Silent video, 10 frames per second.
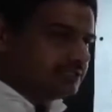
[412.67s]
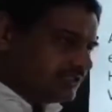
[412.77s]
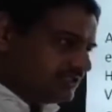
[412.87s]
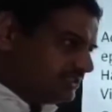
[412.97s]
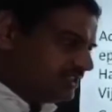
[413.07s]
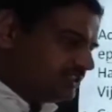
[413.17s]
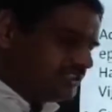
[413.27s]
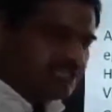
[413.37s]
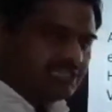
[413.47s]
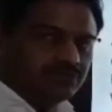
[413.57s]

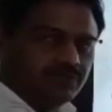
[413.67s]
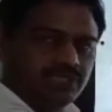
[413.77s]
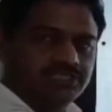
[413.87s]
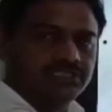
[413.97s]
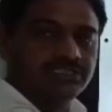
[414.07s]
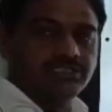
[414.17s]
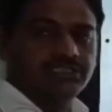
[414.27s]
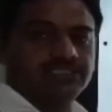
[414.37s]
Christianity as well as in the